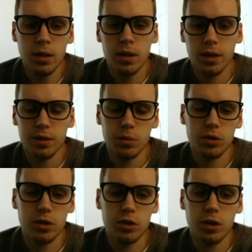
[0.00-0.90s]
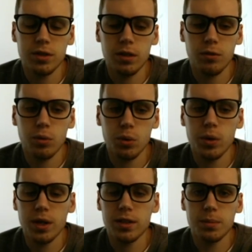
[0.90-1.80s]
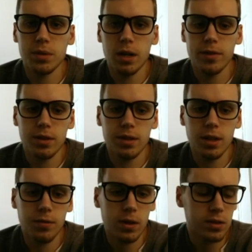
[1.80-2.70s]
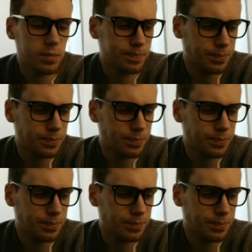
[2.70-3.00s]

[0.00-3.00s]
except just adjusting for the winning team's offense and defense.